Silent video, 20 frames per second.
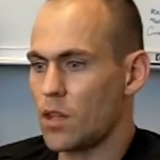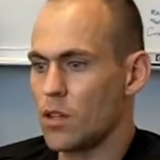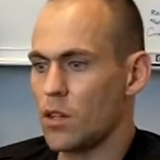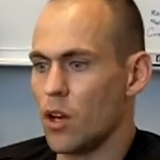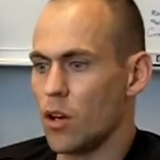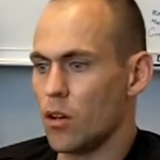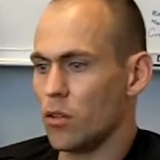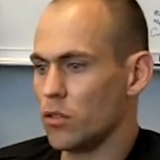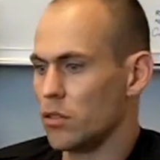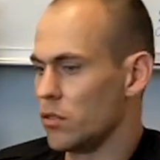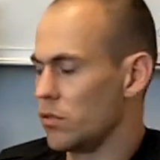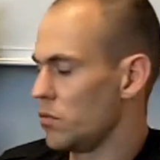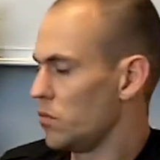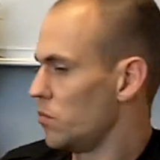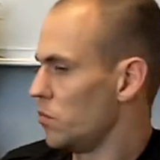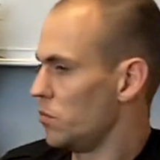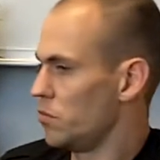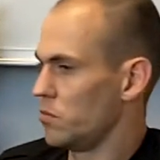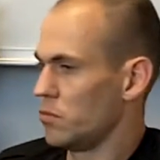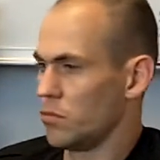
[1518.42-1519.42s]
You know,
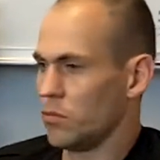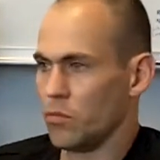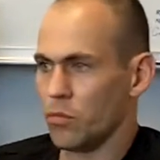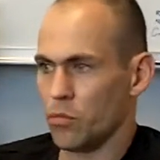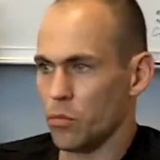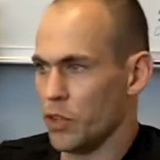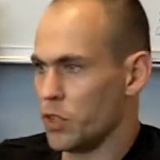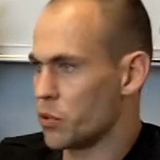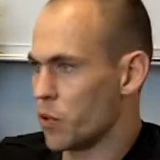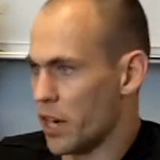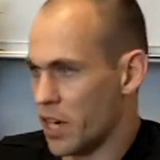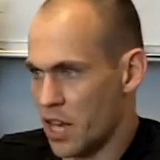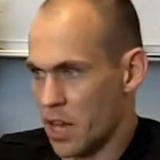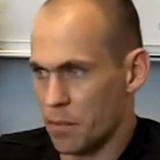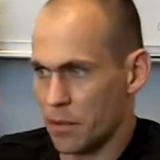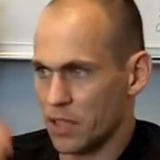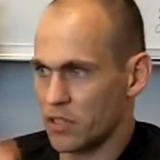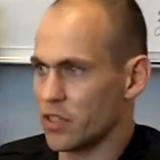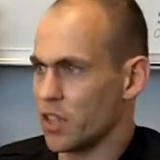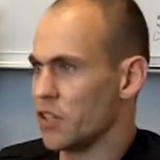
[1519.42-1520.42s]
we train
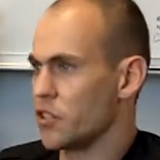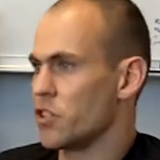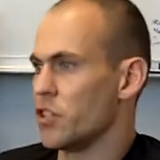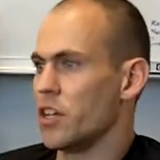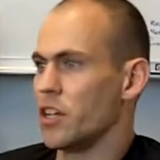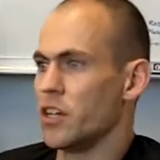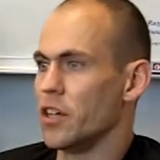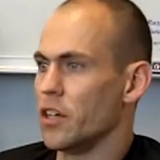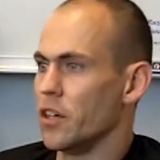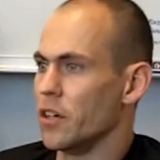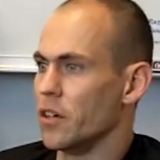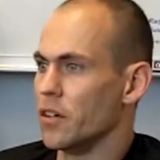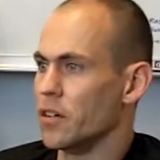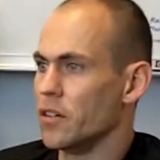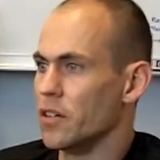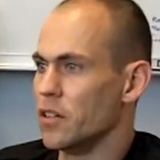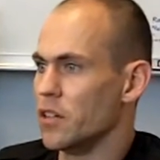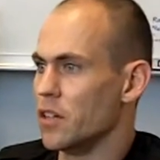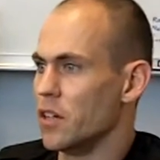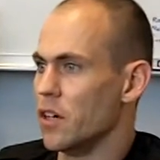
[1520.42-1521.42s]
hip extension in
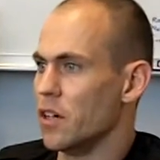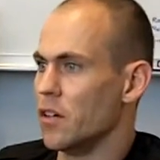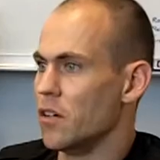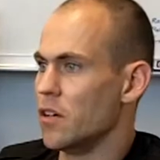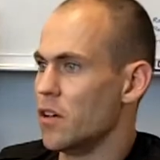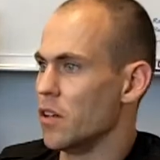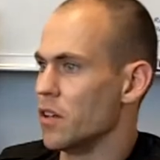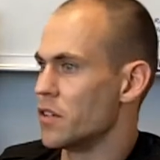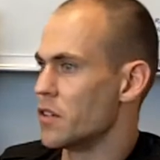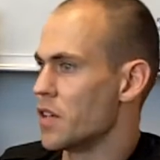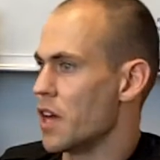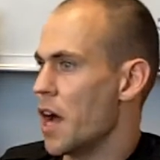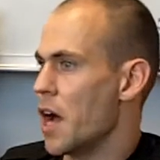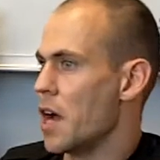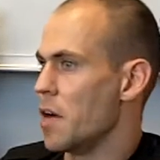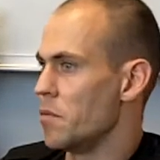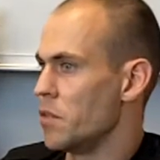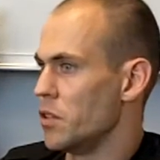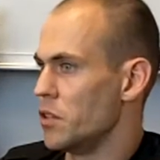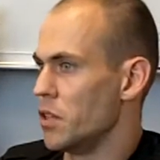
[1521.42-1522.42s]
here, you know, all the
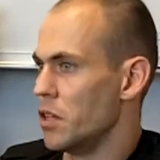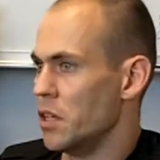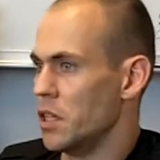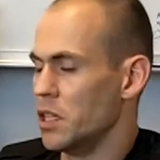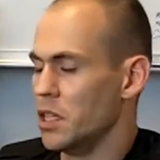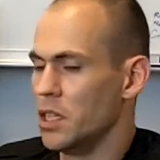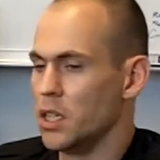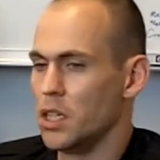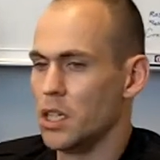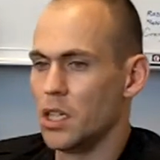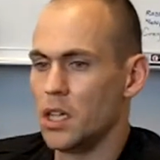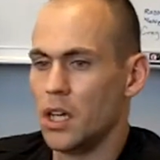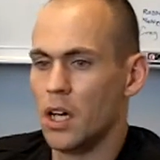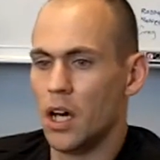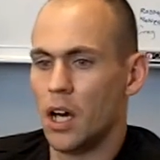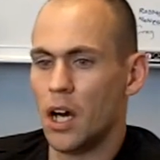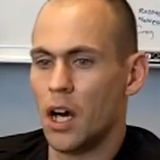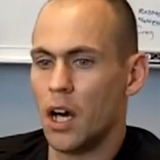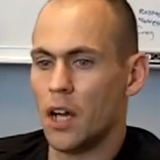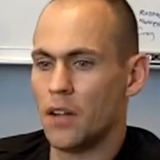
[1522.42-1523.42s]
time. You know,
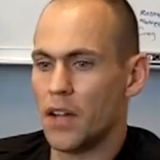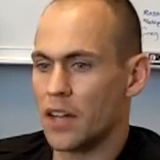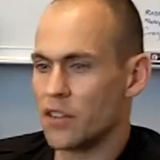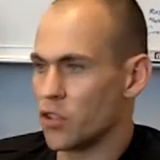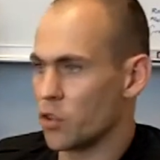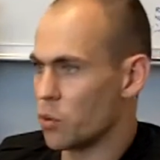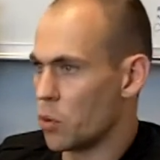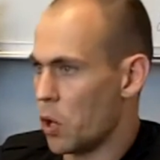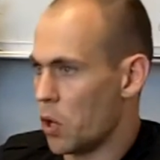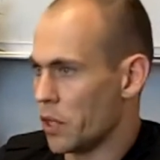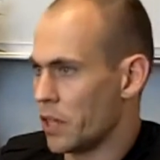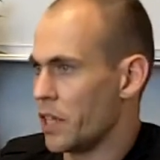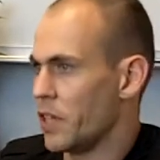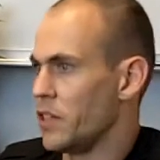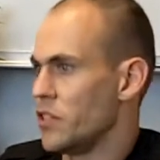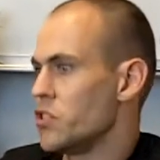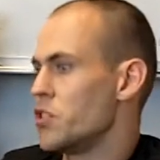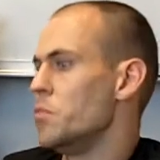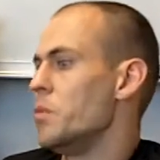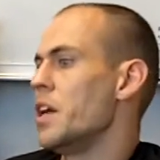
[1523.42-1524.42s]
that's a quality
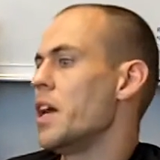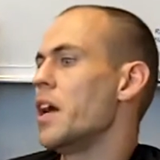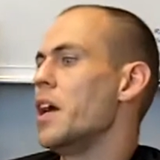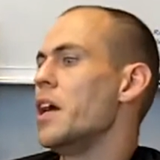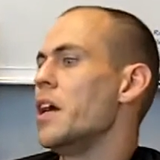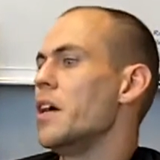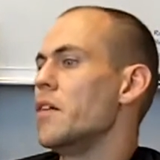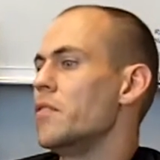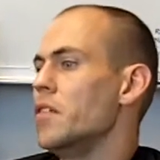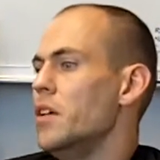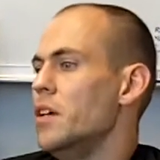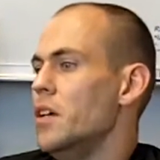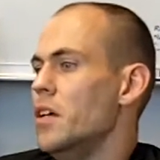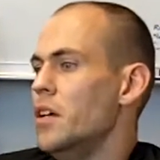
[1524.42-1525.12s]
that needs to be had.